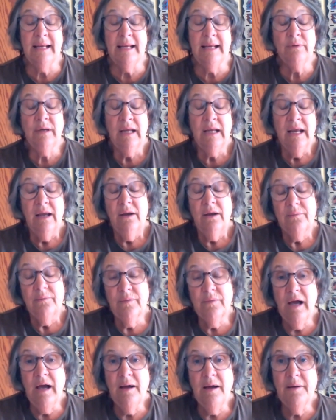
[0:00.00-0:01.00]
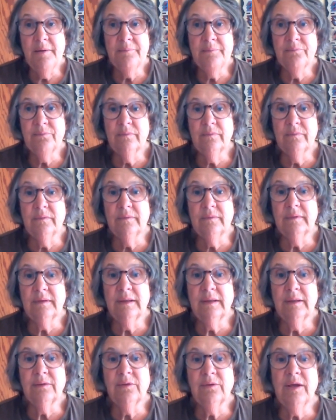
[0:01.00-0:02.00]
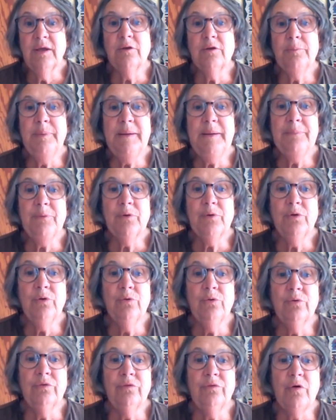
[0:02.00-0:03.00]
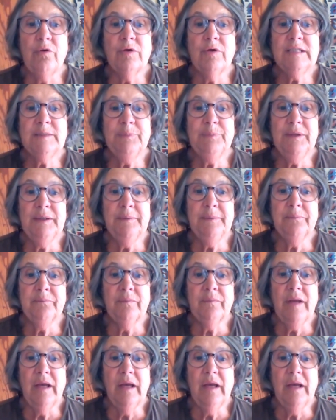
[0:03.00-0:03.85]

And the other people who have always been